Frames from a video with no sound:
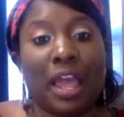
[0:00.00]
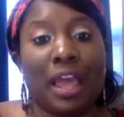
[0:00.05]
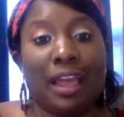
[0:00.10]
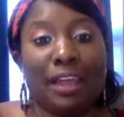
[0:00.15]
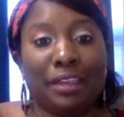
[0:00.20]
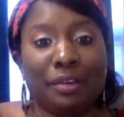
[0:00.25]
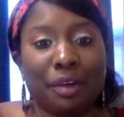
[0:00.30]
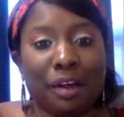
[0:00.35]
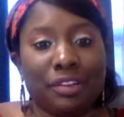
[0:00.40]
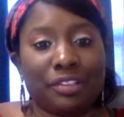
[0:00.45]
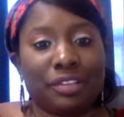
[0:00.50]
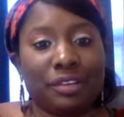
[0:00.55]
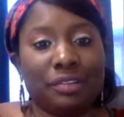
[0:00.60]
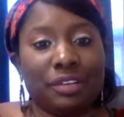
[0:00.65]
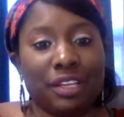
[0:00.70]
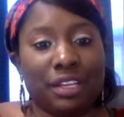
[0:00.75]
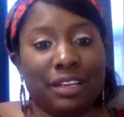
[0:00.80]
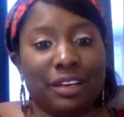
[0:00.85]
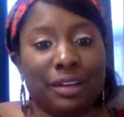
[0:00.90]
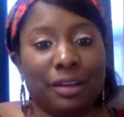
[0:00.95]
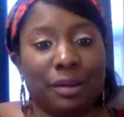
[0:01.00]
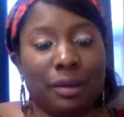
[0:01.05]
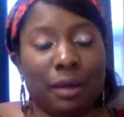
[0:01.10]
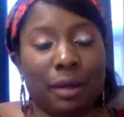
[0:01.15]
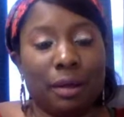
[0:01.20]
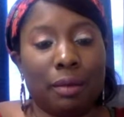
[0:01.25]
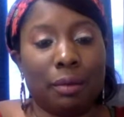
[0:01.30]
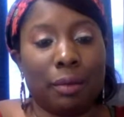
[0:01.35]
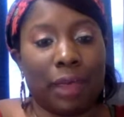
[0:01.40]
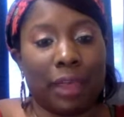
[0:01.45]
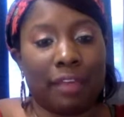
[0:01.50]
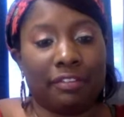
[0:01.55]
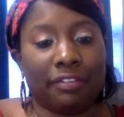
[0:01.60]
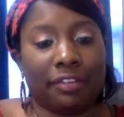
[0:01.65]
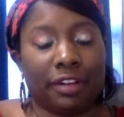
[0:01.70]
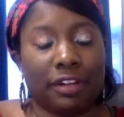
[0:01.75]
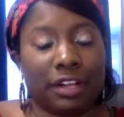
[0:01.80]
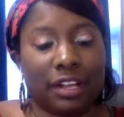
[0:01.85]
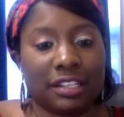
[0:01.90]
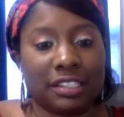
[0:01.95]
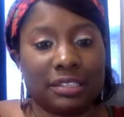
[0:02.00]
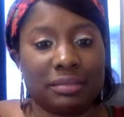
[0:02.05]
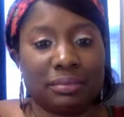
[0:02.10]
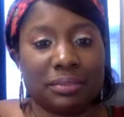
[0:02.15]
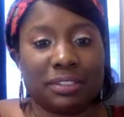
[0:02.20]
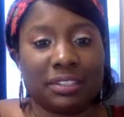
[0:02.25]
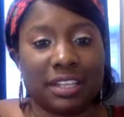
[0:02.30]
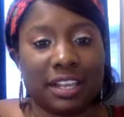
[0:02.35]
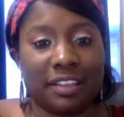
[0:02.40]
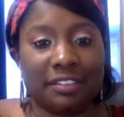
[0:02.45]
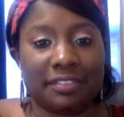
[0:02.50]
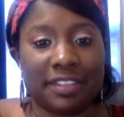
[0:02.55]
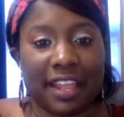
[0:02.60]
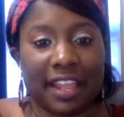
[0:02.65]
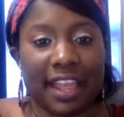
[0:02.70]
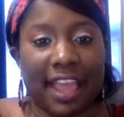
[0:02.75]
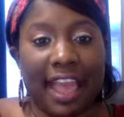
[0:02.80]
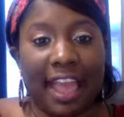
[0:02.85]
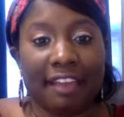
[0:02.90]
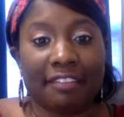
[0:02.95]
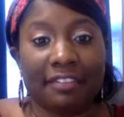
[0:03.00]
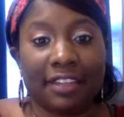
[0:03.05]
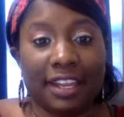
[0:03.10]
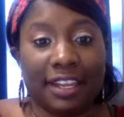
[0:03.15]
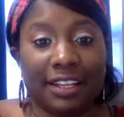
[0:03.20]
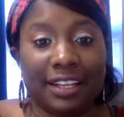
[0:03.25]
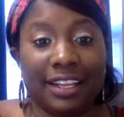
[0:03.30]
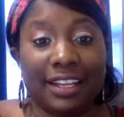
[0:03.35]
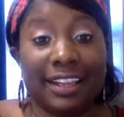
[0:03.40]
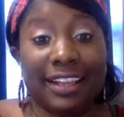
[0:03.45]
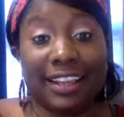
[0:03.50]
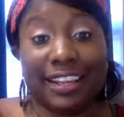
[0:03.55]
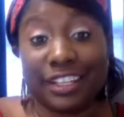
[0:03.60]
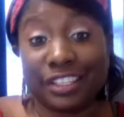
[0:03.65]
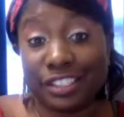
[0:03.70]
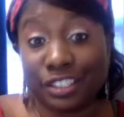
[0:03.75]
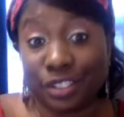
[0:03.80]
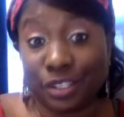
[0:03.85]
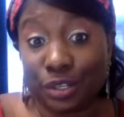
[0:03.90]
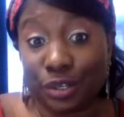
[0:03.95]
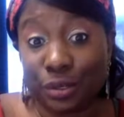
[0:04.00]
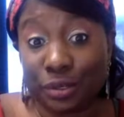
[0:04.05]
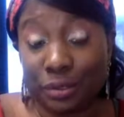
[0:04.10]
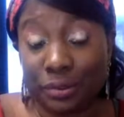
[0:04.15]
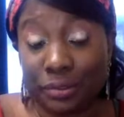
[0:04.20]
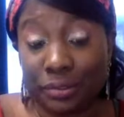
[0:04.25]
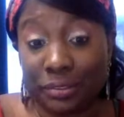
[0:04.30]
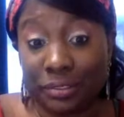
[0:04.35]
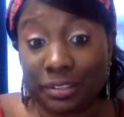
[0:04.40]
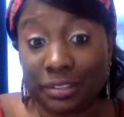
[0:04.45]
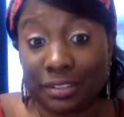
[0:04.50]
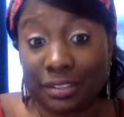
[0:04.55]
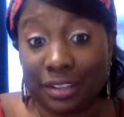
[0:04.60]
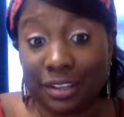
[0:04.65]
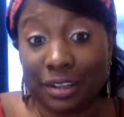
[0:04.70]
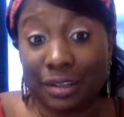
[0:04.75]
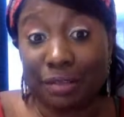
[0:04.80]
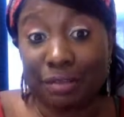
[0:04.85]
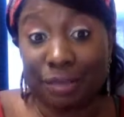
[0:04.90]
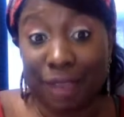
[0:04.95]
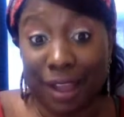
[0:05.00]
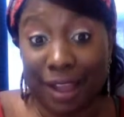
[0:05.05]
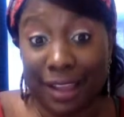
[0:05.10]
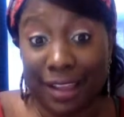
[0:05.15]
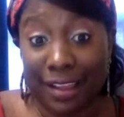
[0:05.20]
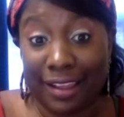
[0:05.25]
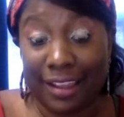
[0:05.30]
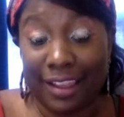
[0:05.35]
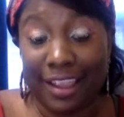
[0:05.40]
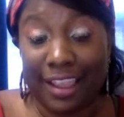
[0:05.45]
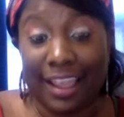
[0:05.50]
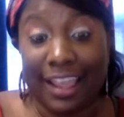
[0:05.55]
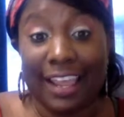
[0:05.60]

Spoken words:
And you also need a way for customers, if they have any issues, right?